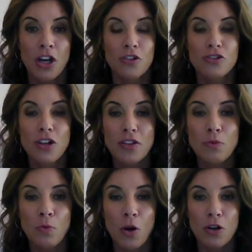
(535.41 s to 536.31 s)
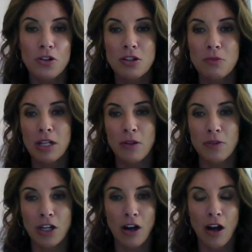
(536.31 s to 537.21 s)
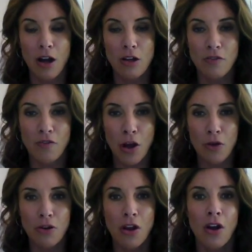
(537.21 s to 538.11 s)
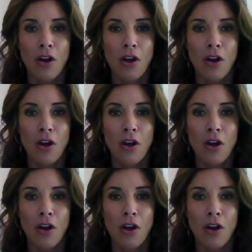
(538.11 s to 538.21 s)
There's nothing worse than being on the phone